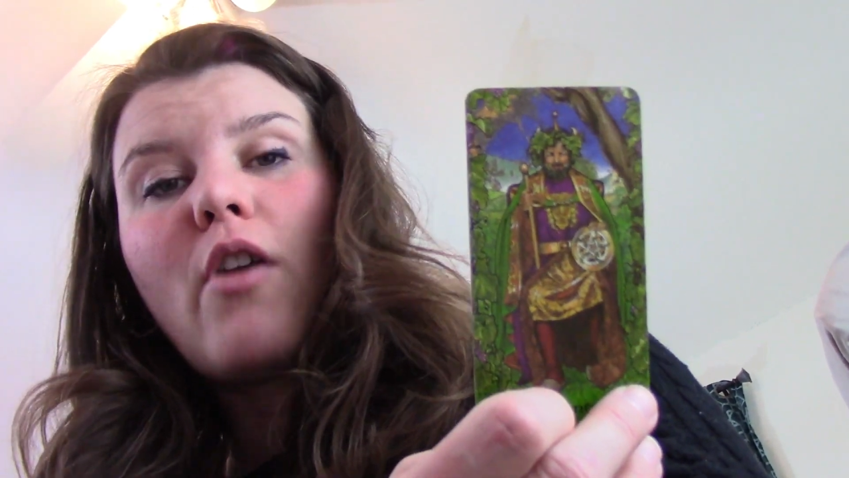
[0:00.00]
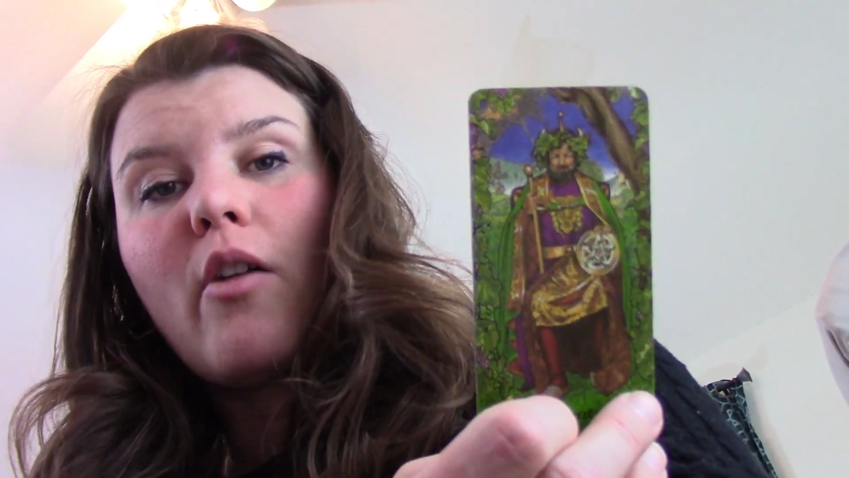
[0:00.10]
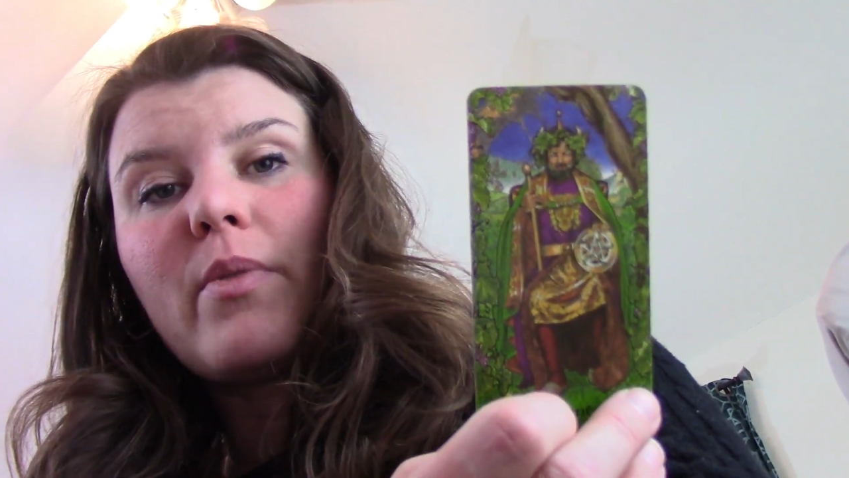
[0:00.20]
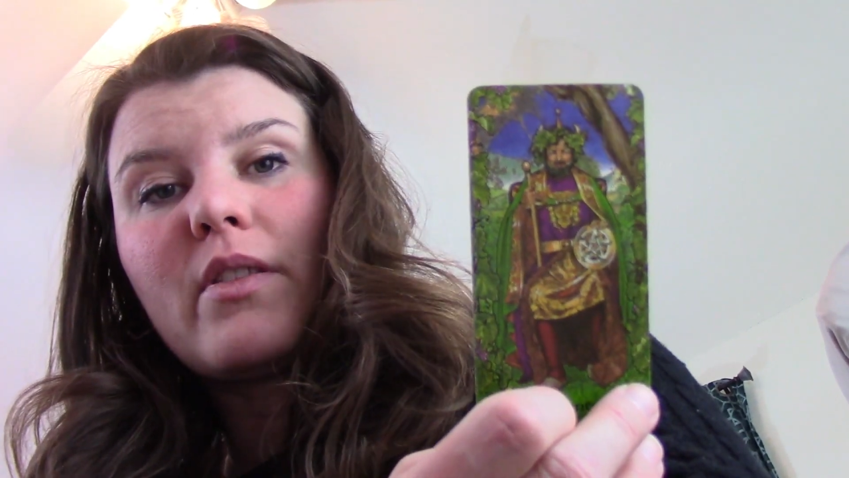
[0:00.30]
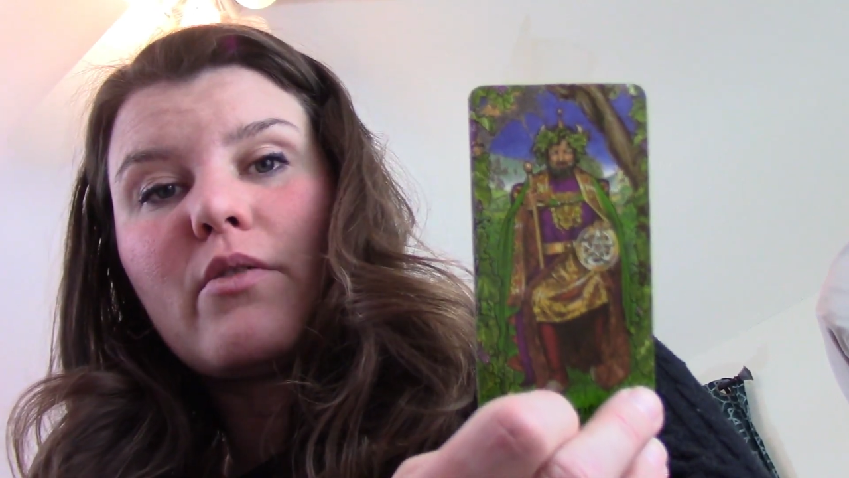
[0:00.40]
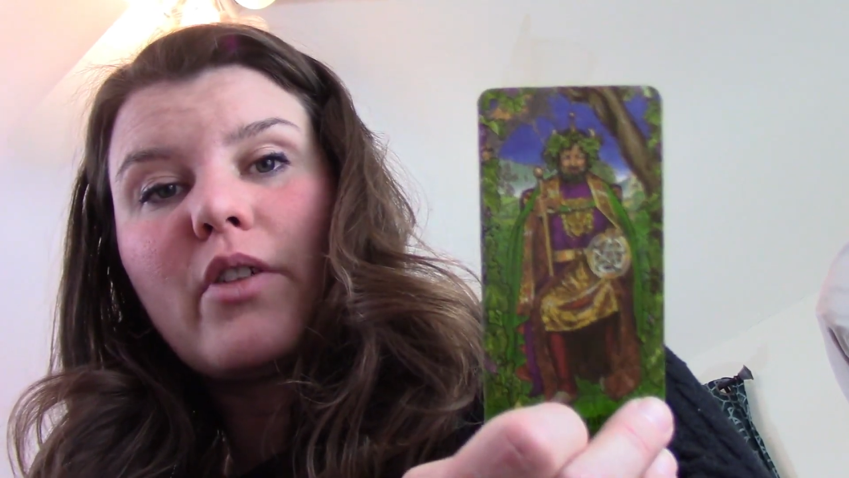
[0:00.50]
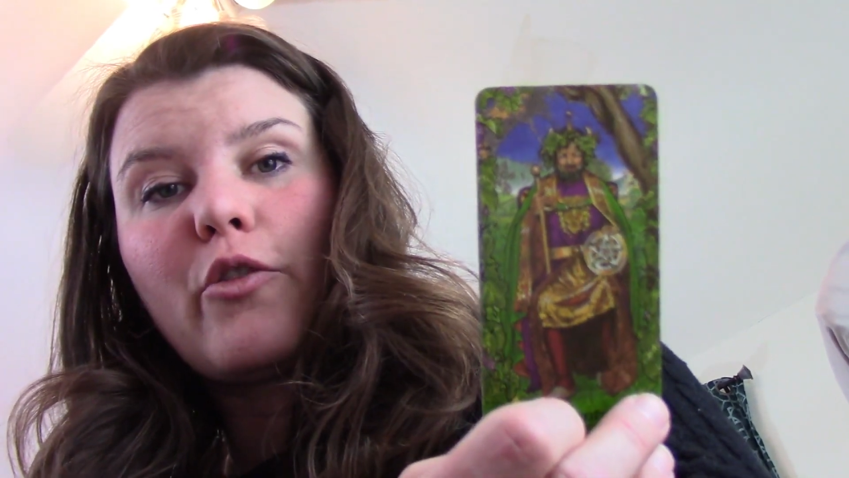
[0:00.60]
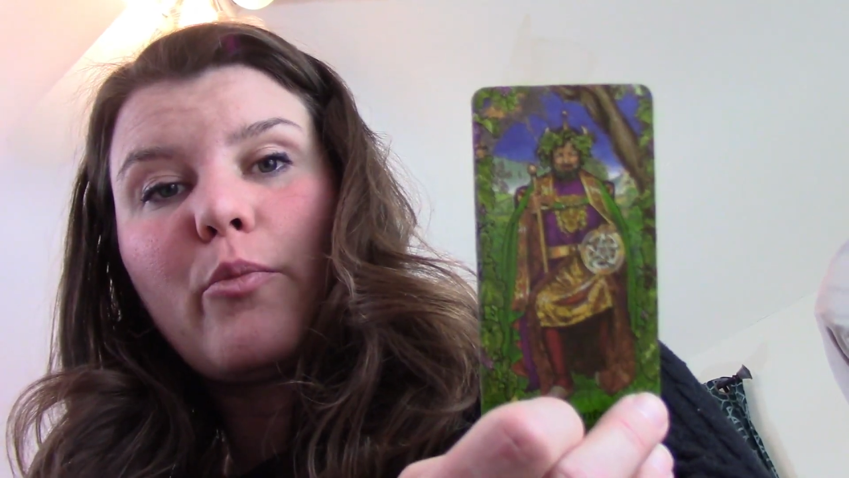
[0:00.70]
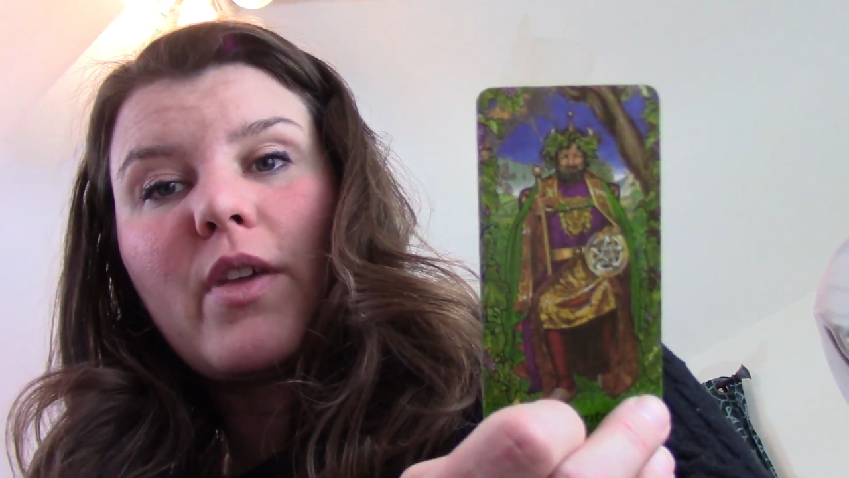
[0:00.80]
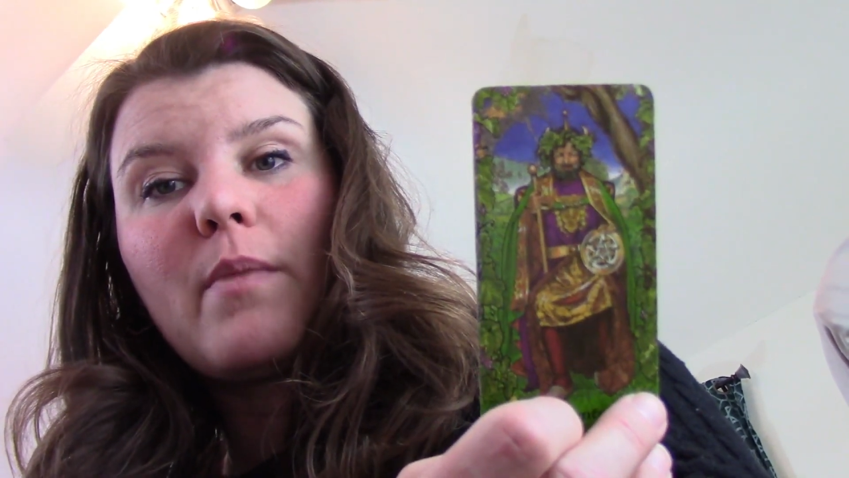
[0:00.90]
helping those
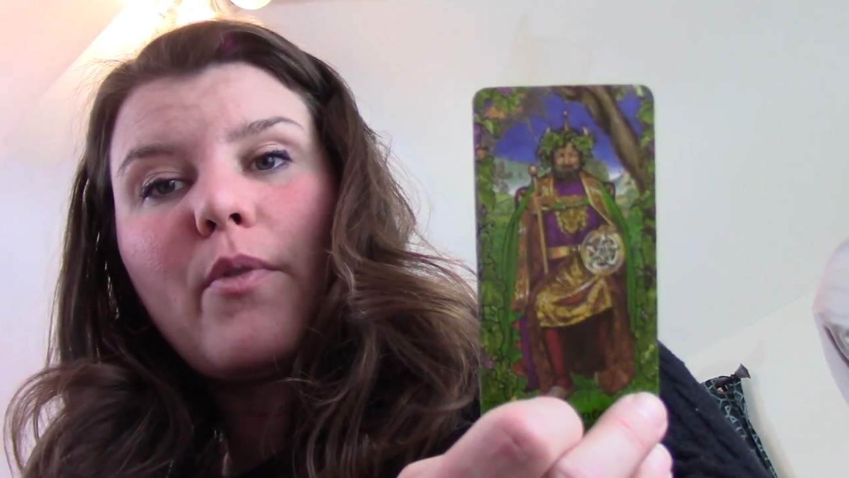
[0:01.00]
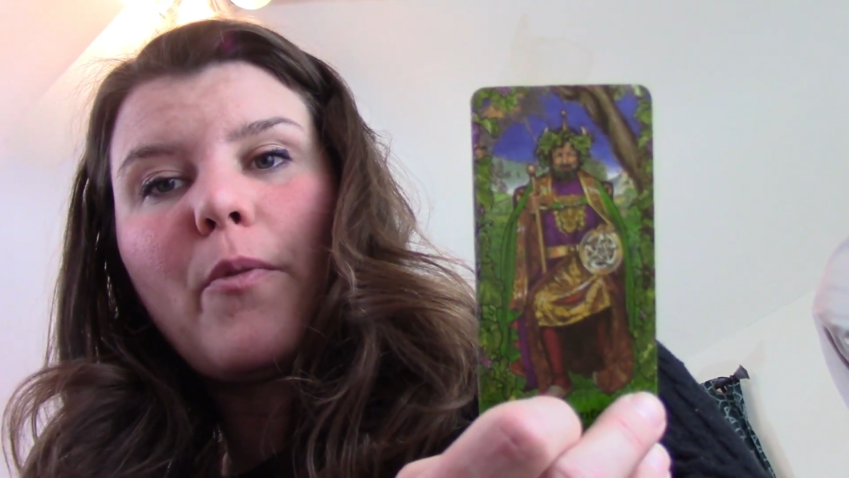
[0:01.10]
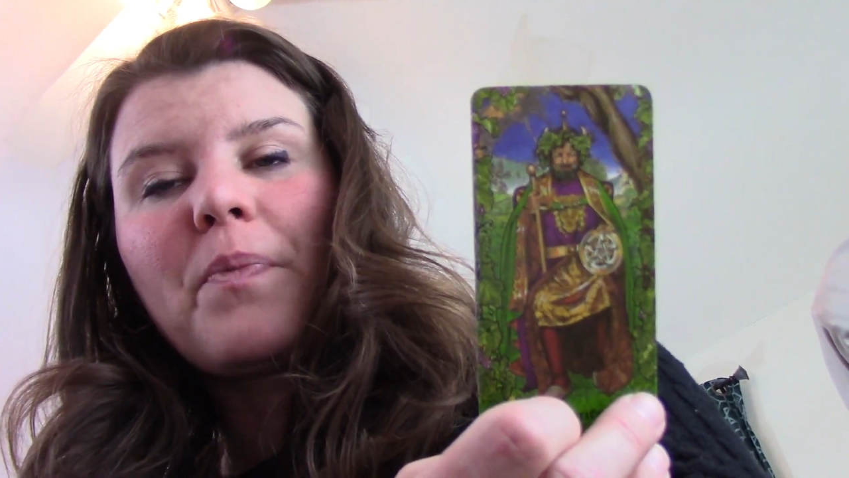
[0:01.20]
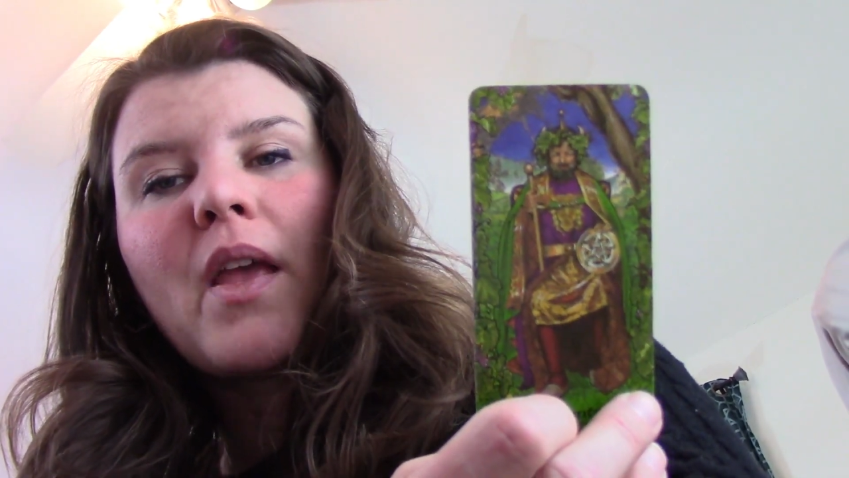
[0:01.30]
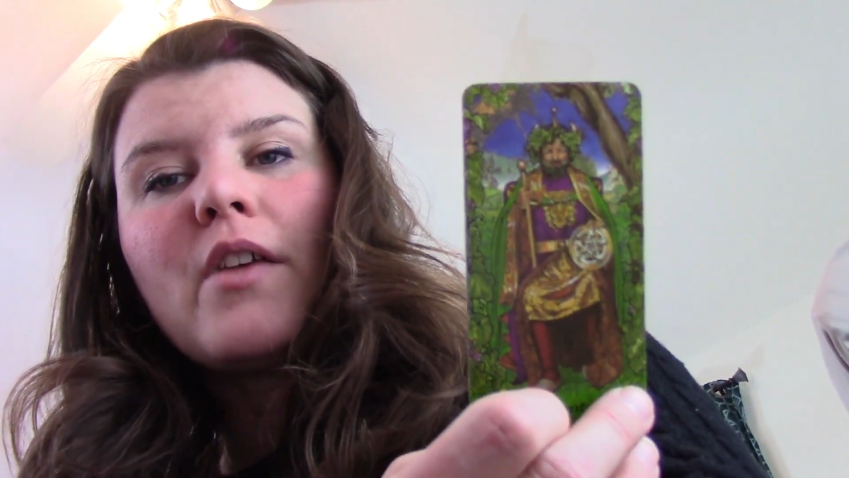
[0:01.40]
other people.